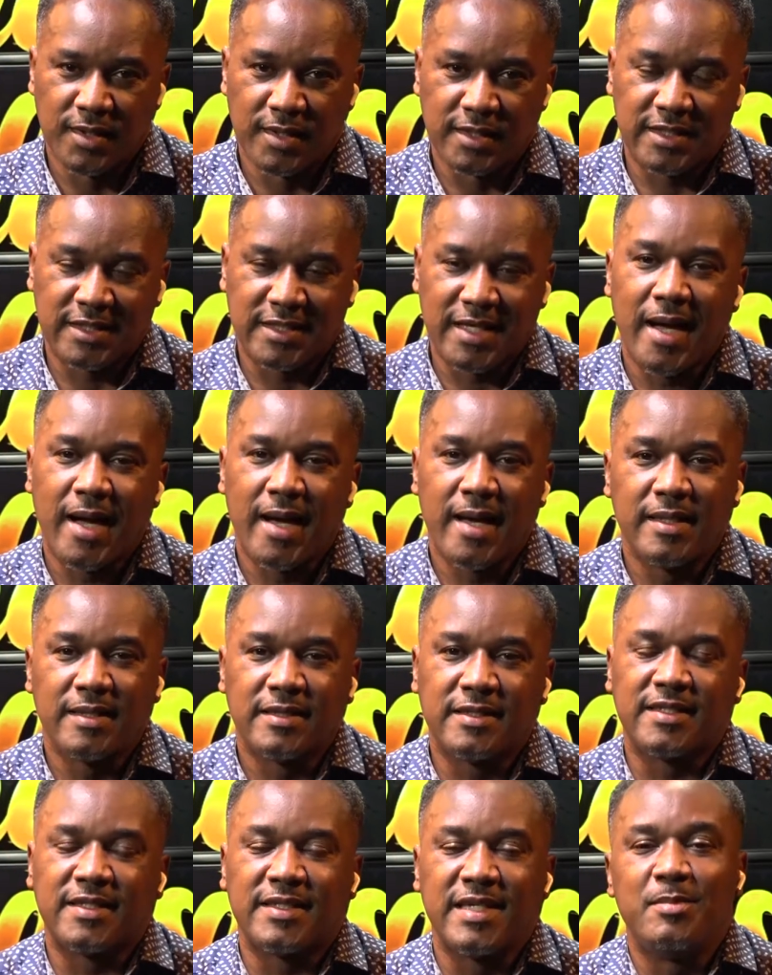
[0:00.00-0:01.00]
You know, the
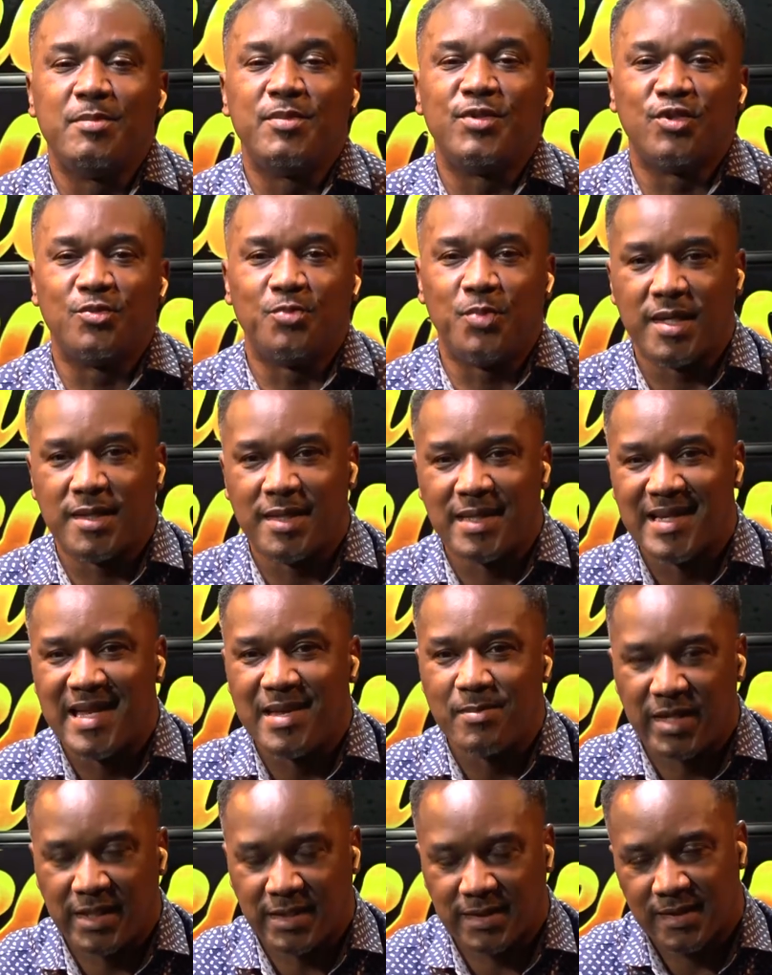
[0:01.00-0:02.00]
sky seemed to
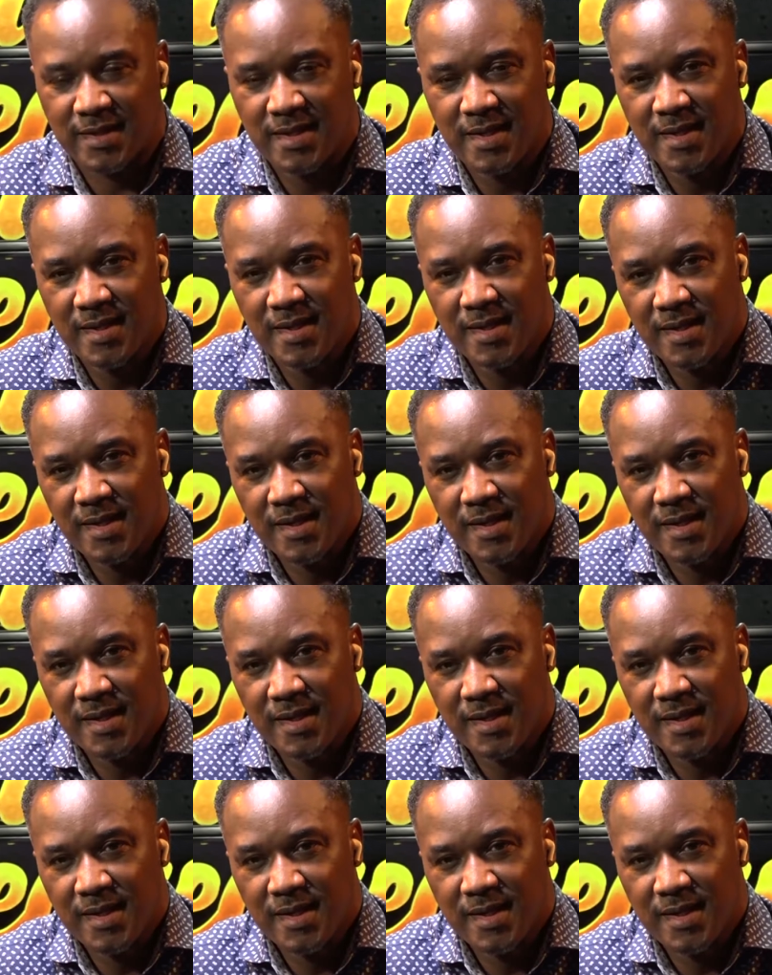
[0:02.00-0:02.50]
be the limit,